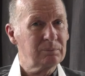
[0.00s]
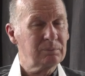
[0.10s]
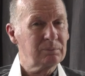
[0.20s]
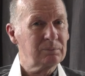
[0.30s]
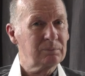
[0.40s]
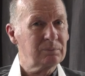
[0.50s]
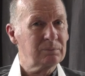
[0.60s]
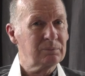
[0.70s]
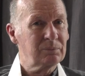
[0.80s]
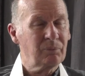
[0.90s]

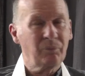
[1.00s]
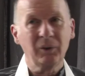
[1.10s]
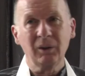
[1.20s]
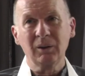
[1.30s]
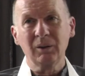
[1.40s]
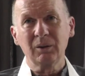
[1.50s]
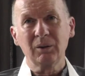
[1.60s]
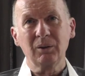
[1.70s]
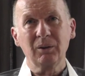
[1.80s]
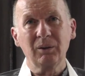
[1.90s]

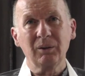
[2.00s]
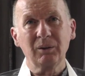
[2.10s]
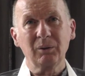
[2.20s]
[no speech]